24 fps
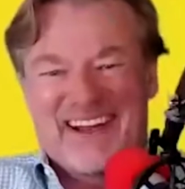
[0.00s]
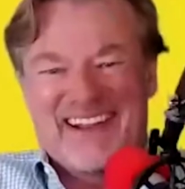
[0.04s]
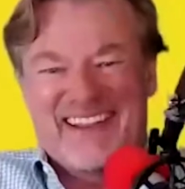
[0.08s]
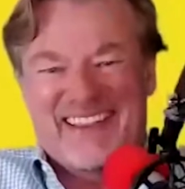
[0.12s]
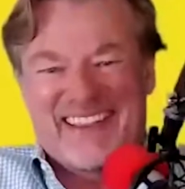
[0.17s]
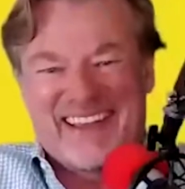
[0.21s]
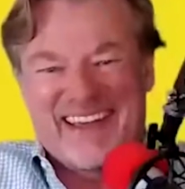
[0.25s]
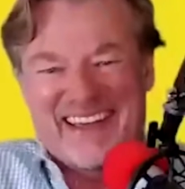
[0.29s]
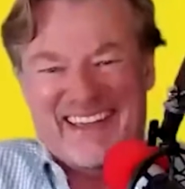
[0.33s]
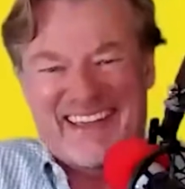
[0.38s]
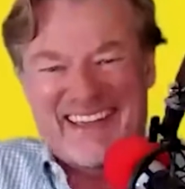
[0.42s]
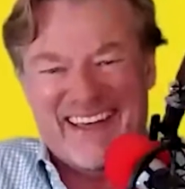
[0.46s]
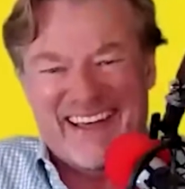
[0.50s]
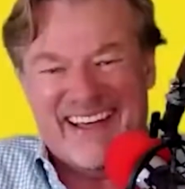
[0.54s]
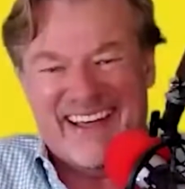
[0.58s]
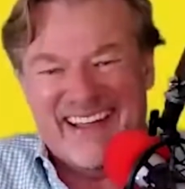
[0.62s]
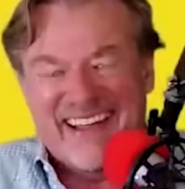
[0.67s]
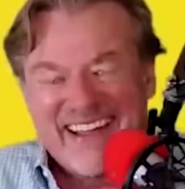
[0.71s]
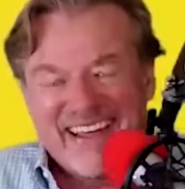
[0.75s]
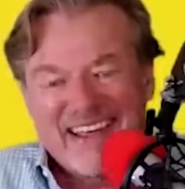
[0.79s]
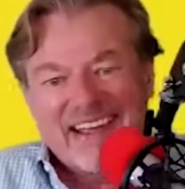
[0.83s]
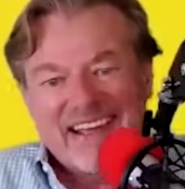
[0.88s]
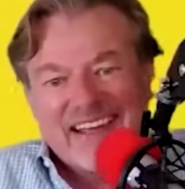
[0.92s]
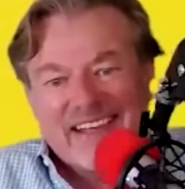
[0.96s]
that, yeah.
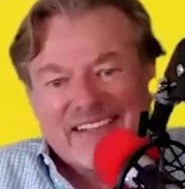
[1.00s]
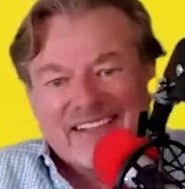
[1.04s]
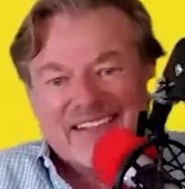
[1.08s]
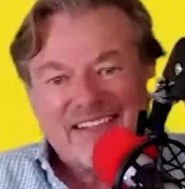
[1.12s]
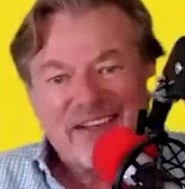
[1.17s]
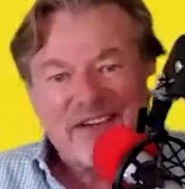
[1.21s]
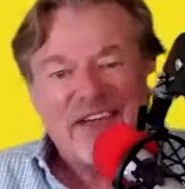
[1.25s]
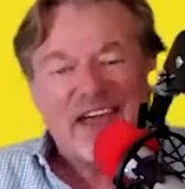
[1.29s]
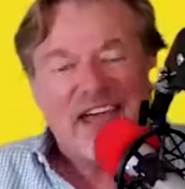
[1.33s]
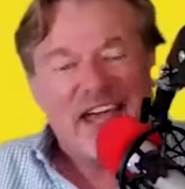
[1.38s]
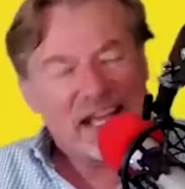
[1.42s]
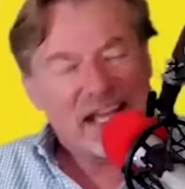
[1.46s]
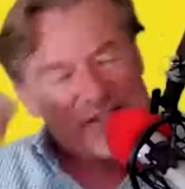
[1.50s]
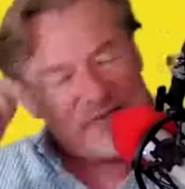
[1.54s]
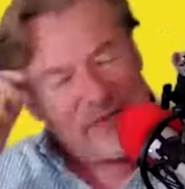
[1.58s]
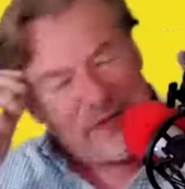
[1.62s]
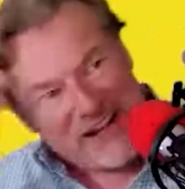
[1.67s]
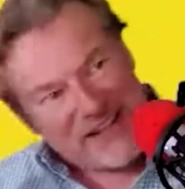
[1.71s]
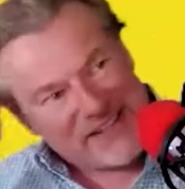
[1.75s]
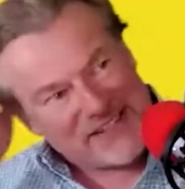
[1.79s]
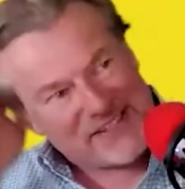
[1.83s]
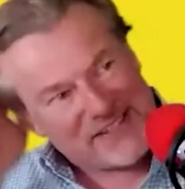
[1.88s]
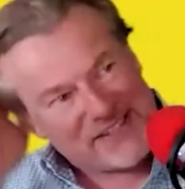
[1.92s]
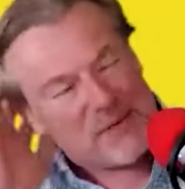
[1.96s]
So it's
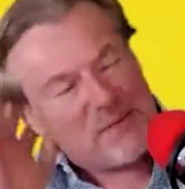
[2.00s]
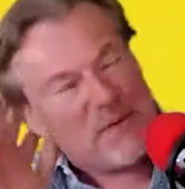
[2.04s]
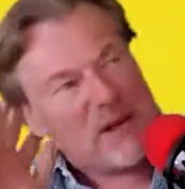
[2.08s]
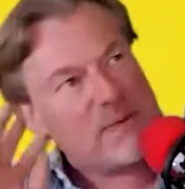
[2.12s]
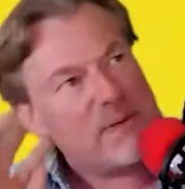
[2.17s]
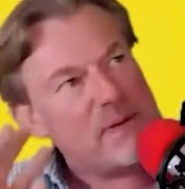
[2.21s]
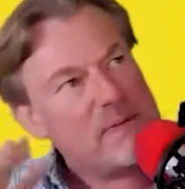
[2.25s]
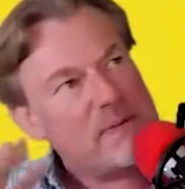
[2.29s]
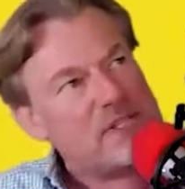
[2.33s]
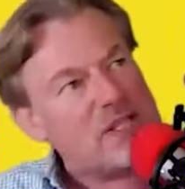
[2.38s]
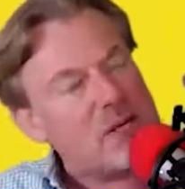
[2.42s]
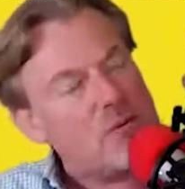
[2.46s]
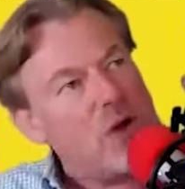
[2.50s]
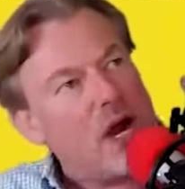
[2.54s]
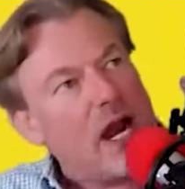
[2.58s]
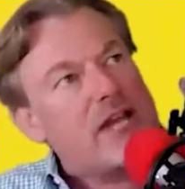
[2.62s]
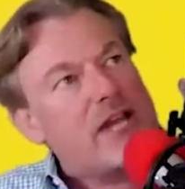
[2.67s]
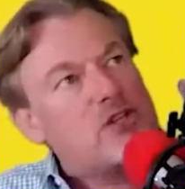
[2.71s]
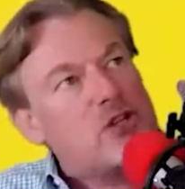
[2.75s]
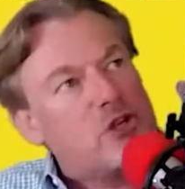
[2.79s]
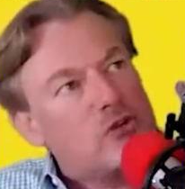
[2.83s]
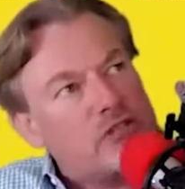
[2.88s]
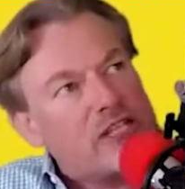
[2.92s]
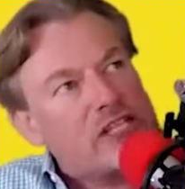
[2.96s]
funny that so many people say, well, I
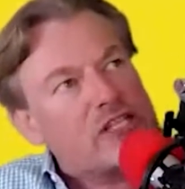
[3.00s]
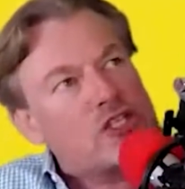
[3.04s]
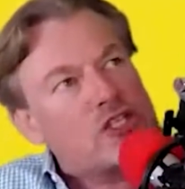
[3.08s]
took this